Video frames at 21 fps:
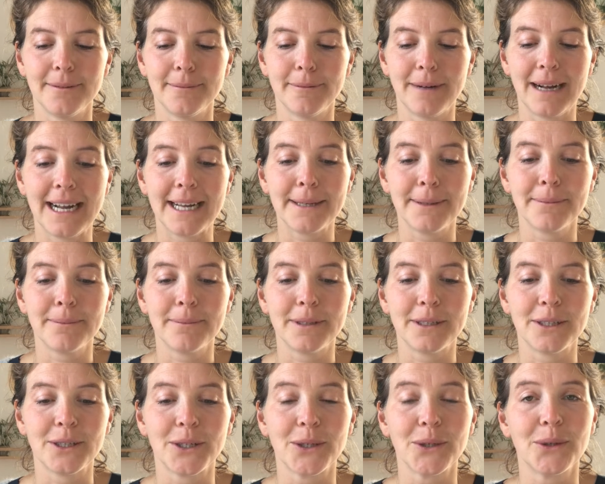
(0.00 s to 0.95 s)
am
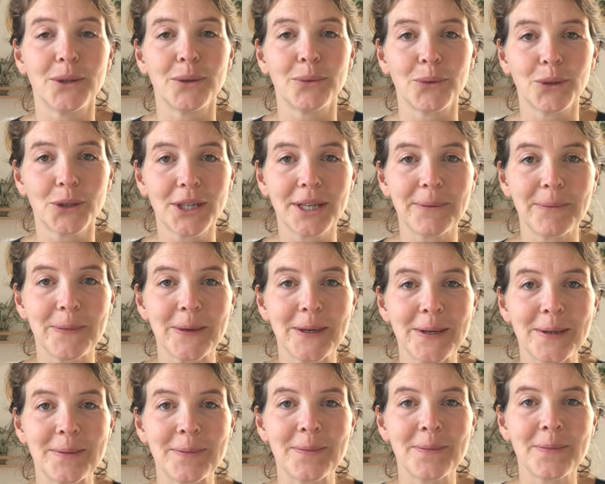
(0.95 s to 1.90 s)
a working
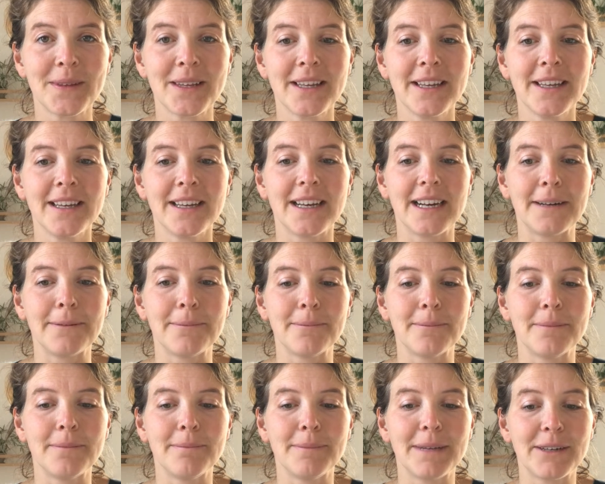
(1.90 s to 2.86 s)
mom.
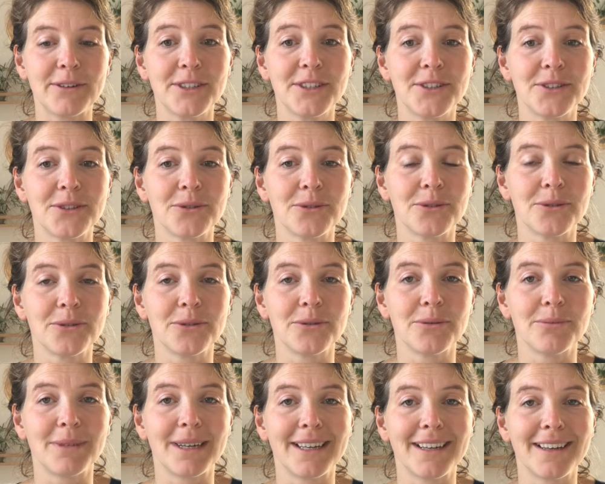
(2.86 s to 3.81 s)
I'm married to
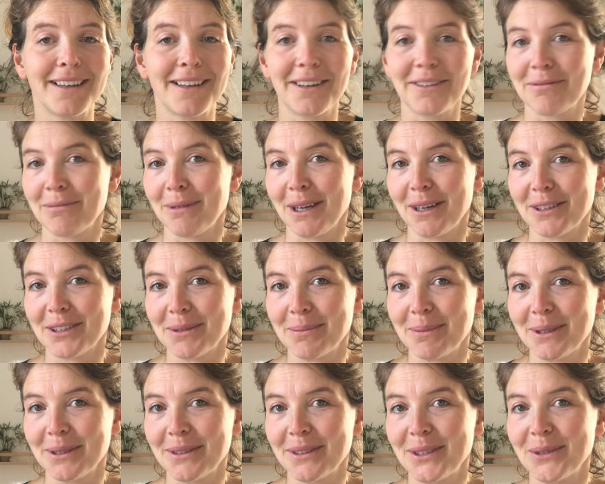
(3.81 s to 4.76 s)
my lovely
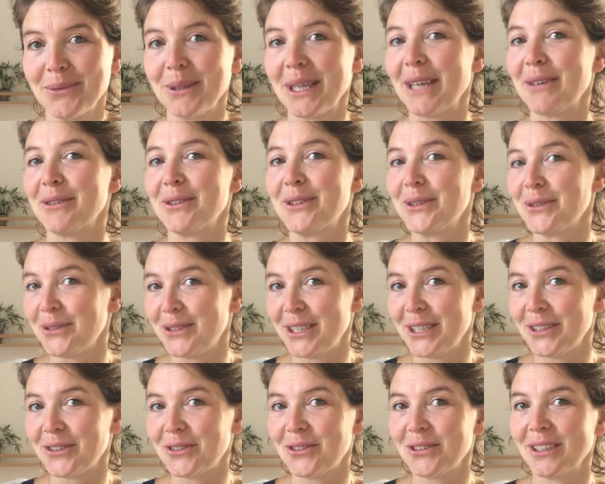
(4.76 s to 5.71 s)
husband. We have 2
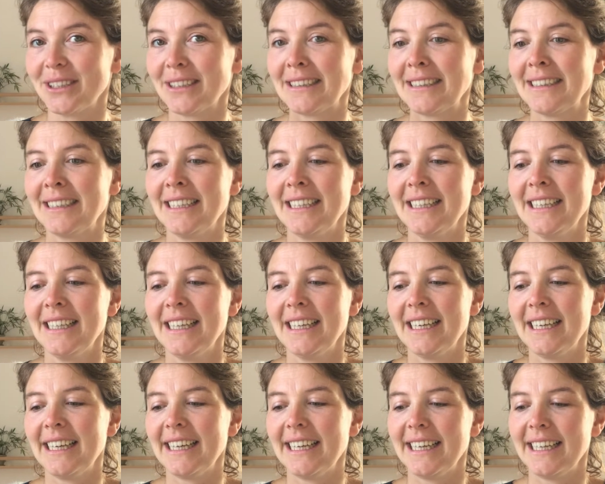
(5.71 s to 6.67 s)
children,
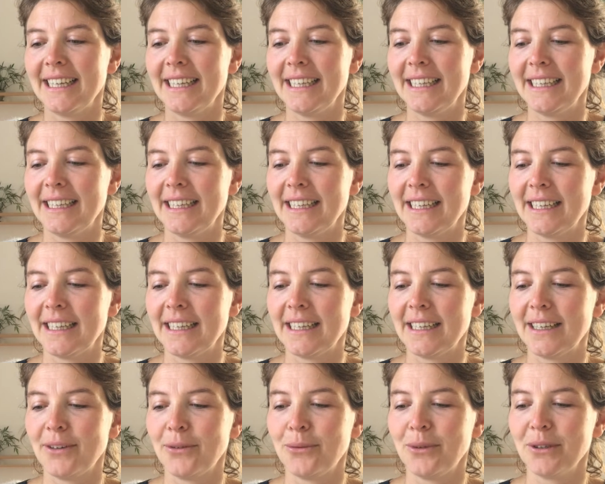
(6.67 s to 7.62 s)
and
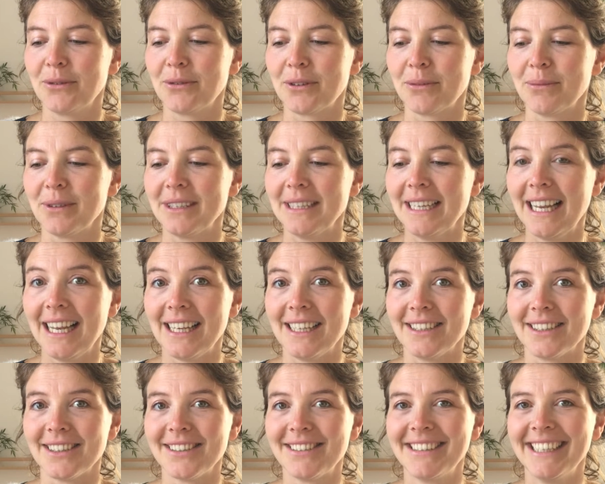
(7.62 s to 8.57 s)
we're from the
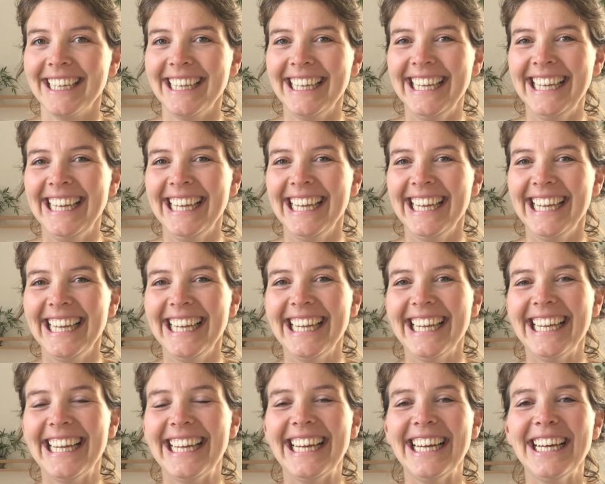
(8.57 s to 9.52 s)
Netherlands.
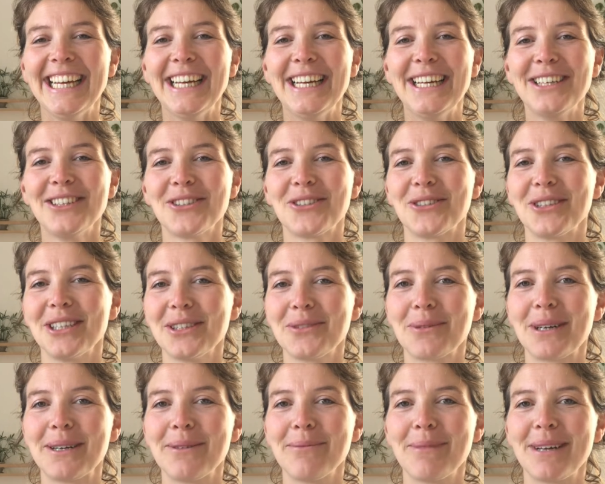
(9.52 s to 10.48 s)
So that's
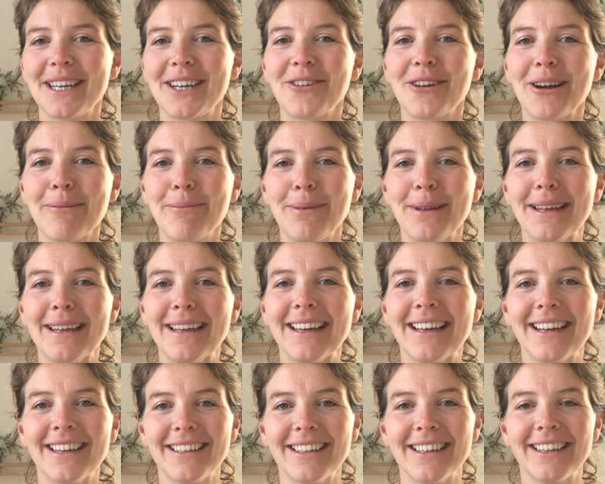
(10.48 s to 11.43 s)
why my crappy
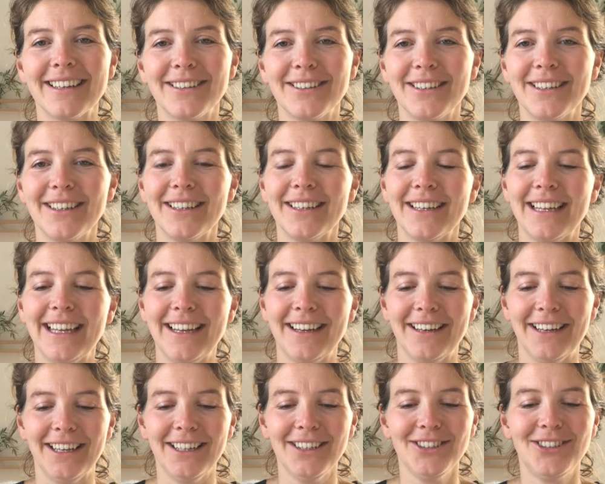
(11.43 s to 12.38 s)

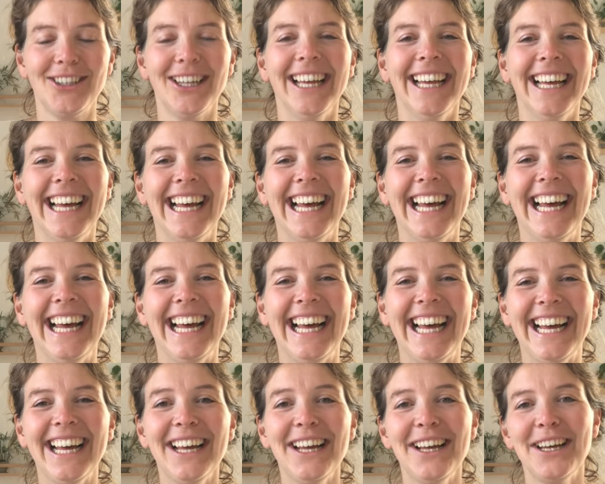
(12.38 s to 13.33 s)
English.
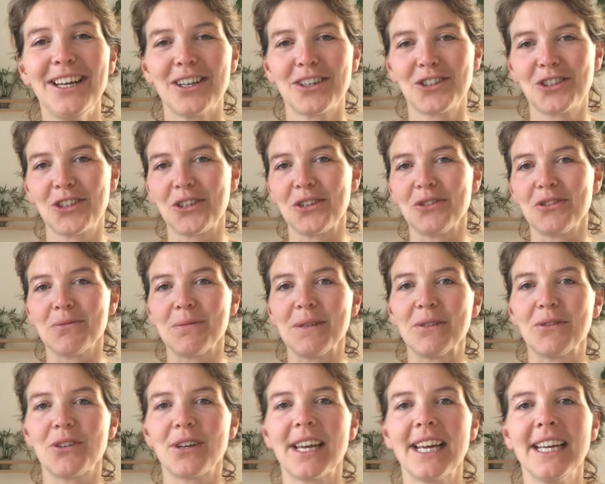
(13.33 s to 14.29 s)
Excuse me
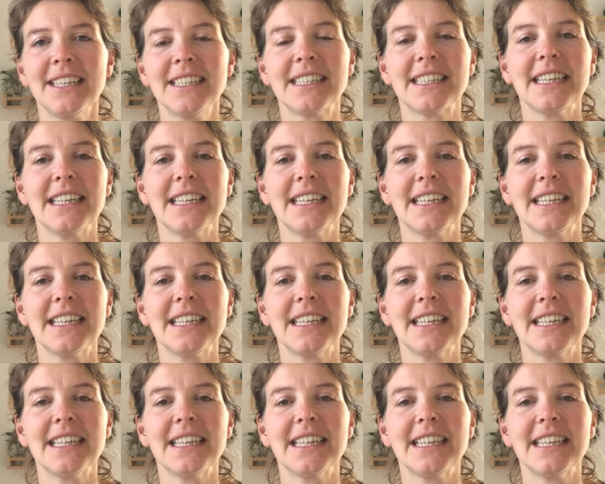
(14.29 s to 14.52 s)
for that.